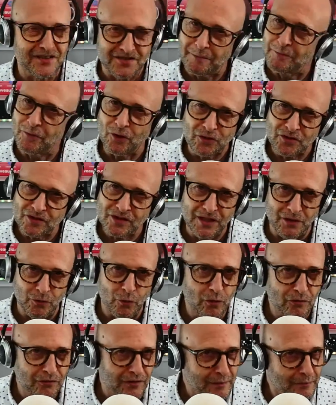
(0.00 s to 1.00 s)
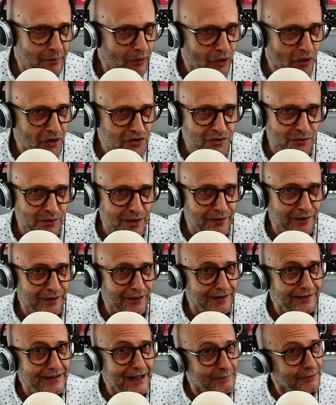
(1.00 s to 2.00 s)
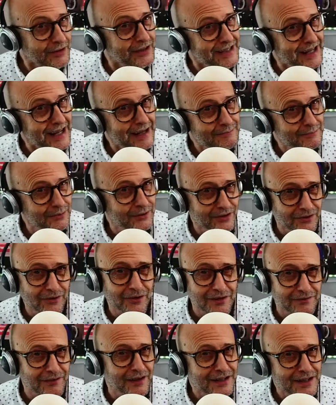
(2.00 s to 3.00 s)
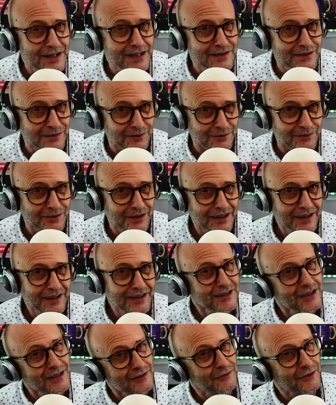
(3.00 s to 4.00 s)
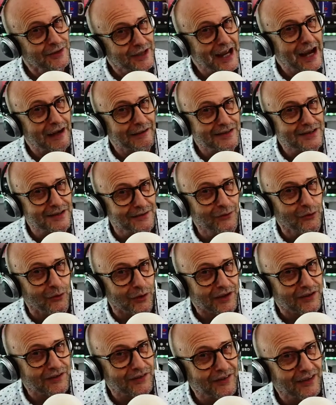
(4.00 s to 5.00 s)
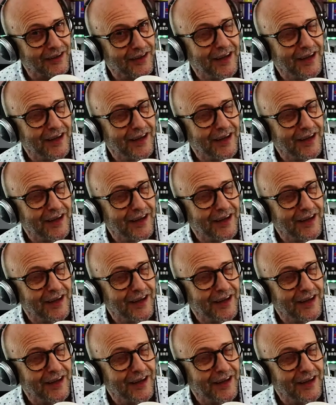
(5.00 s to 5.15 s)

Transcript: I'm not, awfully posh or anything like that, but I can put it on if I need to, for a character voice.